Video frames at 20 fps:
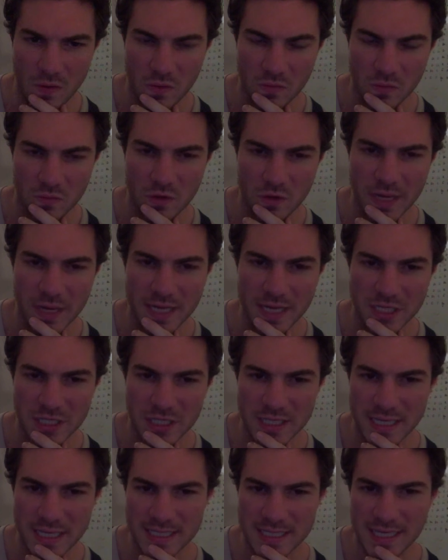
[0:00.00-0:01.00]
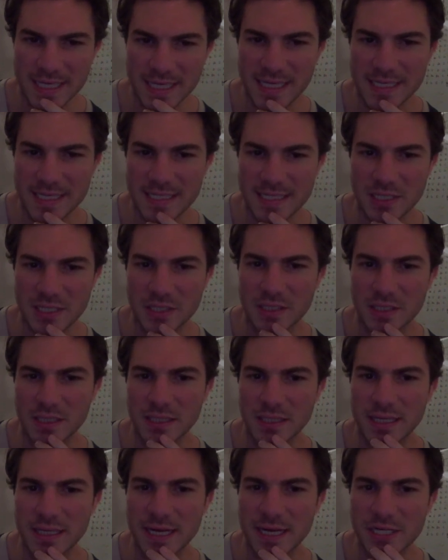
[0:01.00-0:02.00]
Rook h6, and
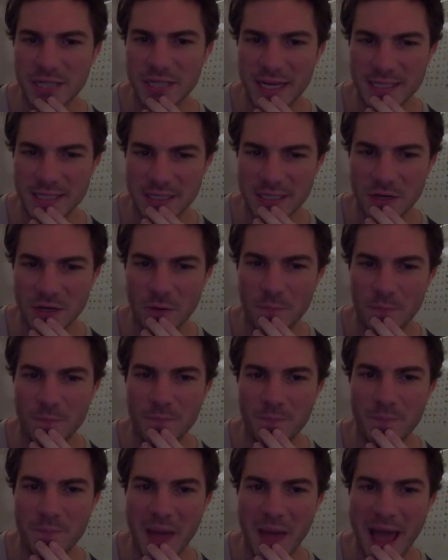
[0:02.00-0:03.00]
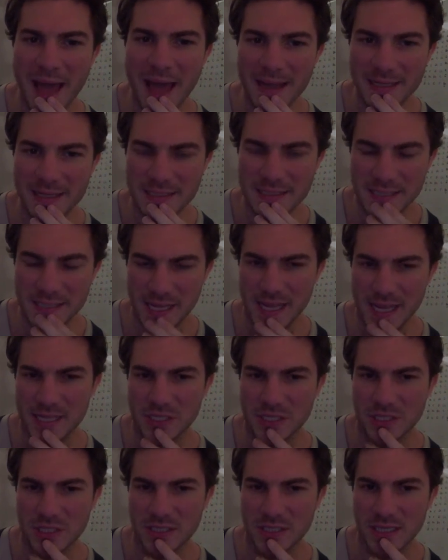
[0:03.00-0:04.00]
he actually has to go back to
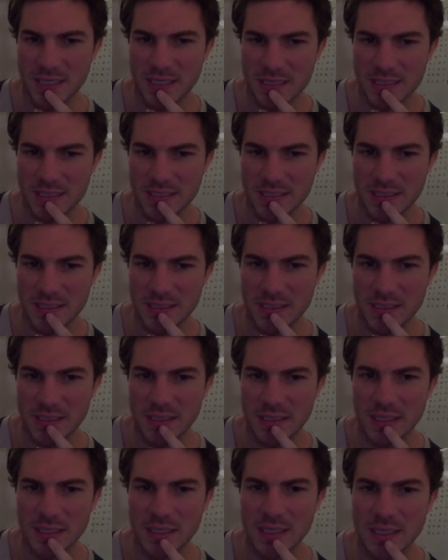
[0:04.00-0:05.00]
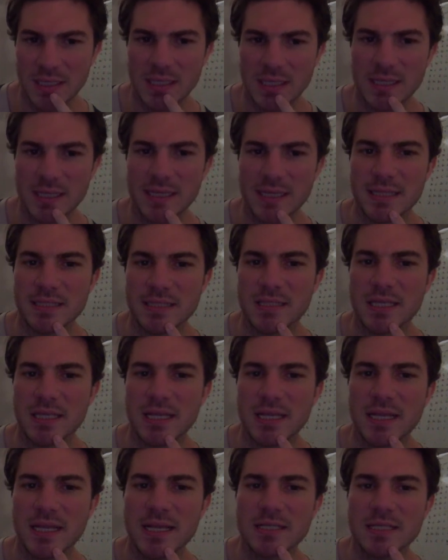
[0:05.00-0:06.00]
h6. The
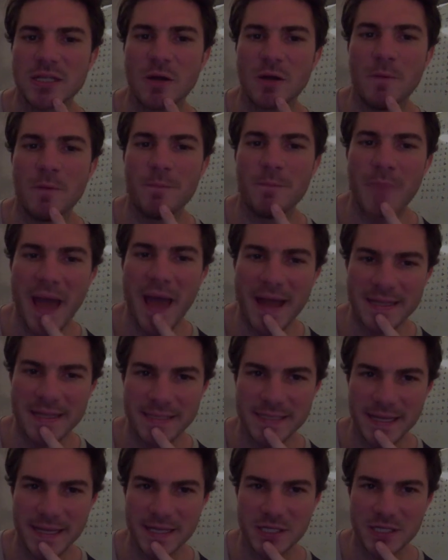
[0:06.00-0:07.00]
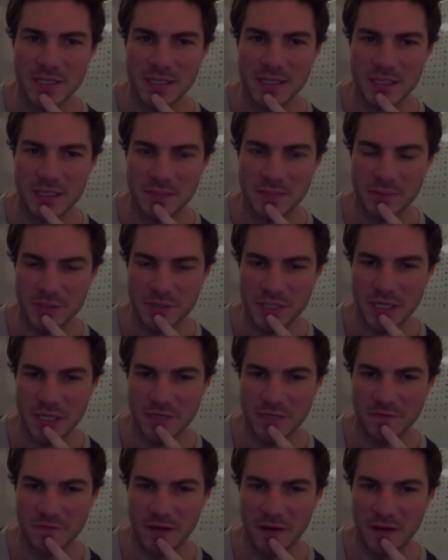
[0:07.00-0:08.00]
king has to go back to h6 to push
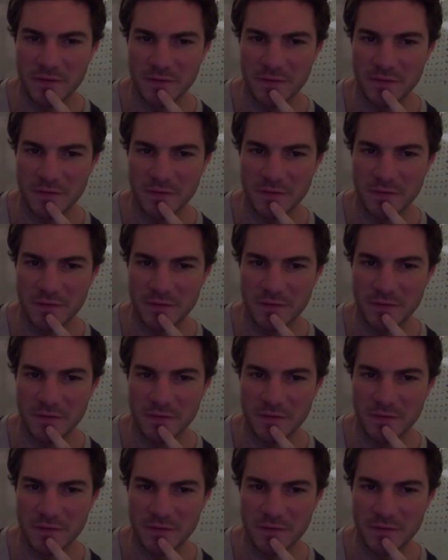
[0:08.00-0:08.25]
h5.